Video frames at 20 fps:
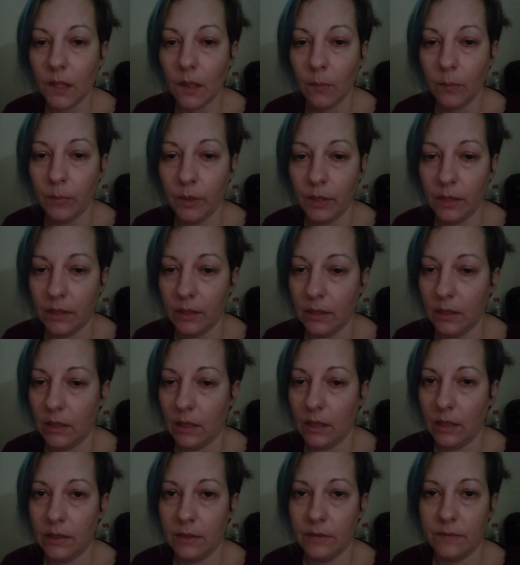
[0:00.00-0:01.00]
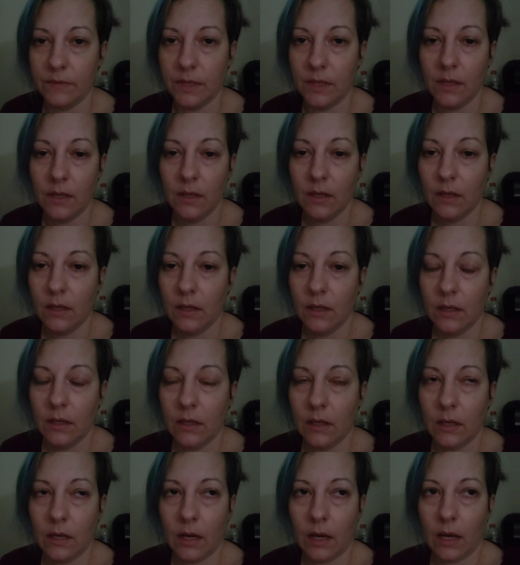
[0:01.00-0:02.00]
But
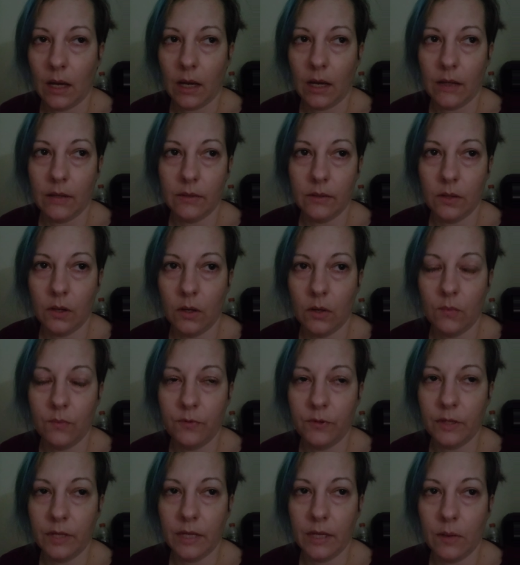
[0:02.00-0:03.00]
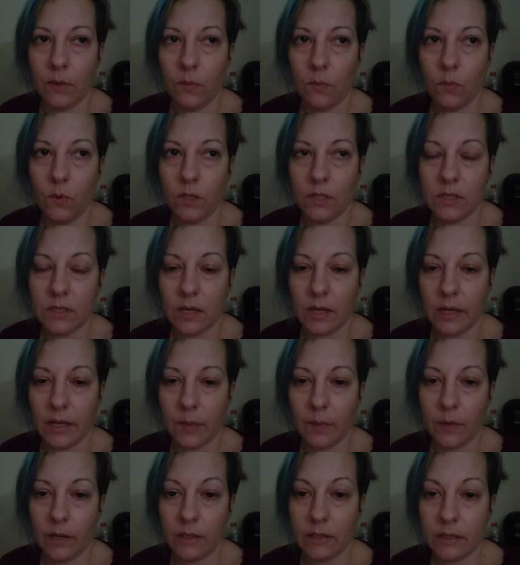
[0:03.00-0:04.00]
I hopefully, once I get
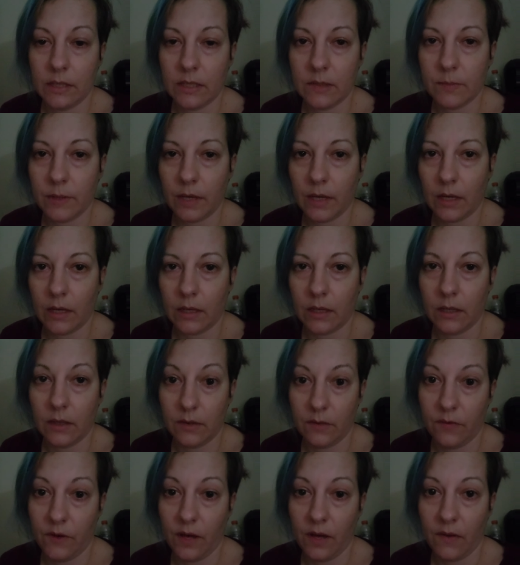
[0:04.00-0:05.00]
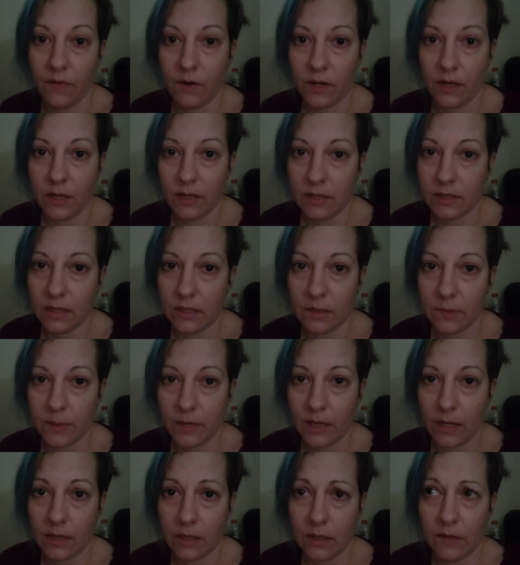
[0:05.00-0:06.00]
my test back, if I ever get a test
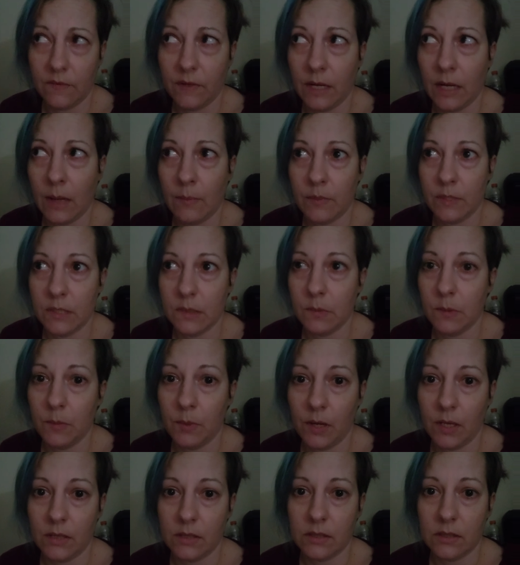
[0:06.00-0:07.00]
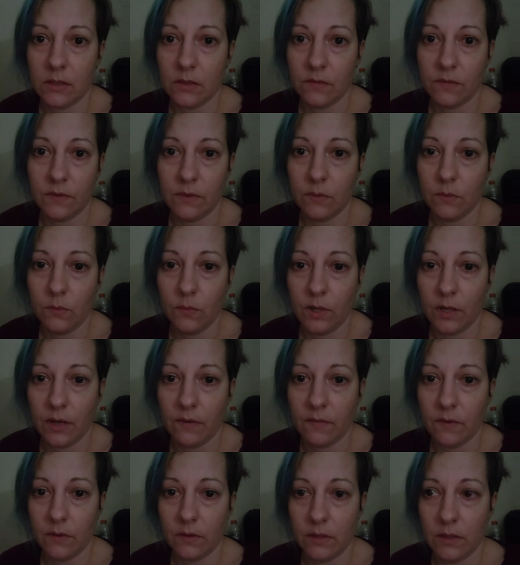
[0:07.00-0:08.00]
back, and if it happens to be positive and
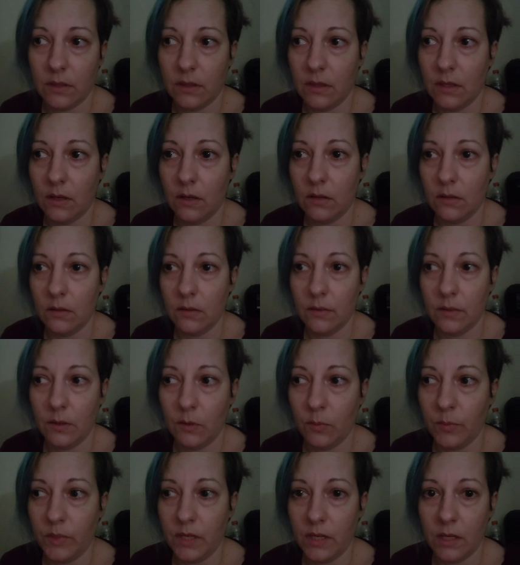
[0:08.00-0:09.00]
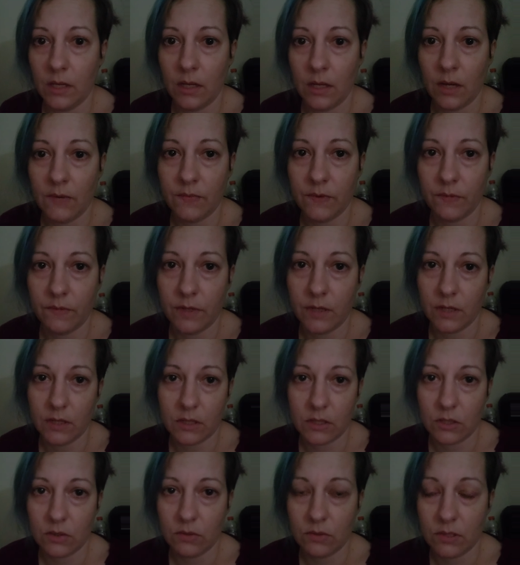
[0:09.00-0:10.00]
whatever, then it'll be enough of an
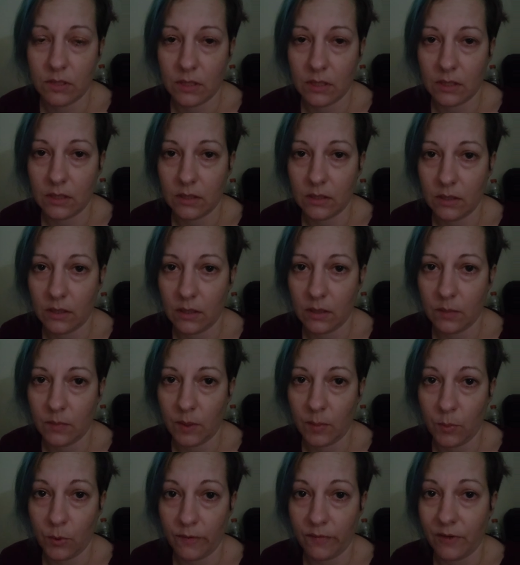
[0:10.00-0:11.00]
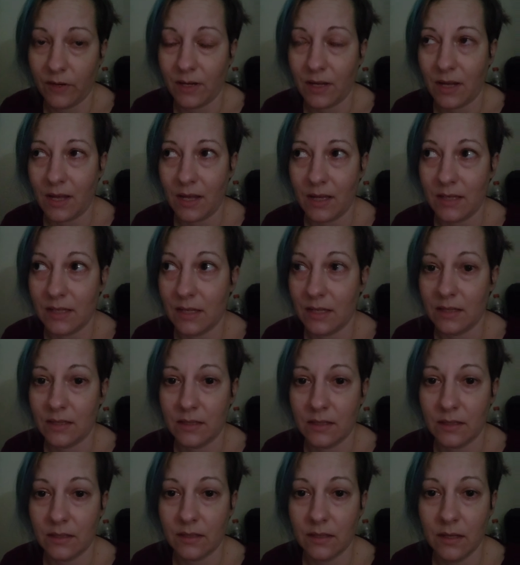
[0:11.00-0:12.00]
excuse that my boyfriend can get
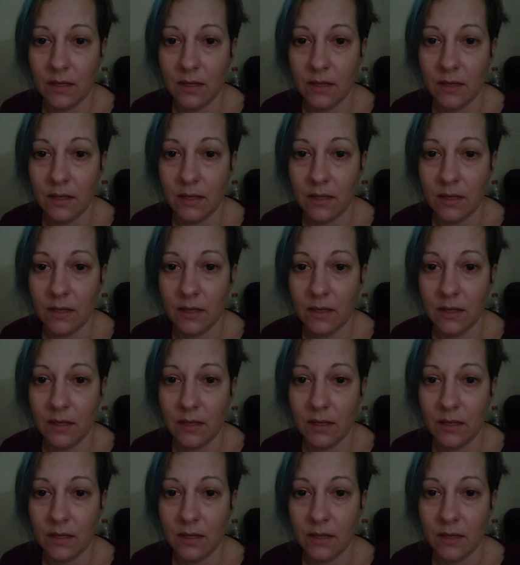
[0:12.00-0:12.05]
tested,